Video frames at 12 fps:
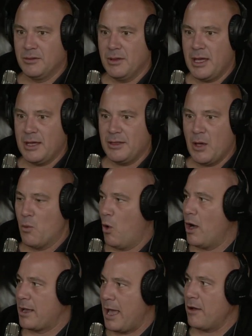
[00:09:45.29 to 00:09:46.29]
and they
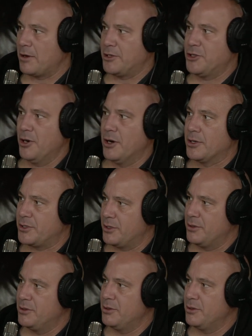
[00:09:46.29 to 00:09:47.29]
walk out a church.
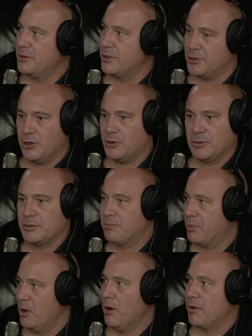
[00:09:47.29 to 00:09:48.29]
The church was
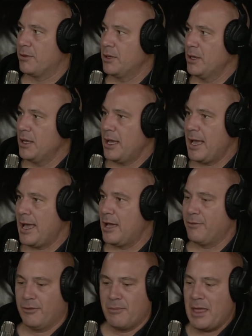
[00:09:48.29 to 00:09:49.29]
birthed,
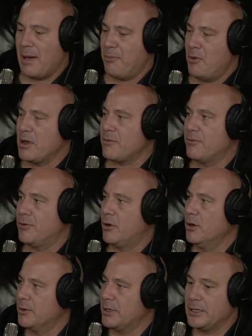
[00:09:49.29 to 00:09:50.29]
and from that point
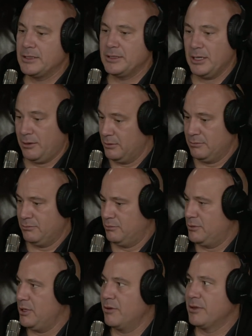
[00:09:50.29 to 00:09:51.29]
forward until
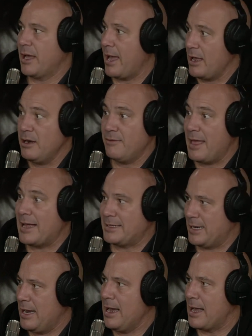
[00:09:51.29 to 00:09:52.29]
till the end of that
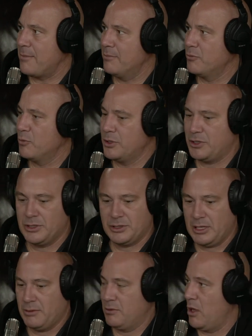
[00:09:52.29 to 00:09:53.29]
time, which is
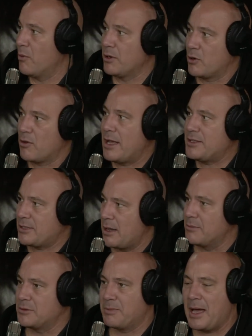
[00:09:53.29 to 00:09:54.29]
the you know when Christ
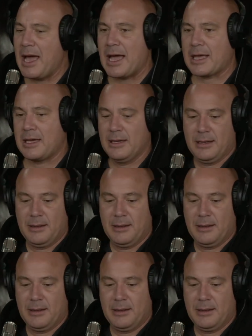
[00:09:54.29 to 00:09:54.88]
comes back.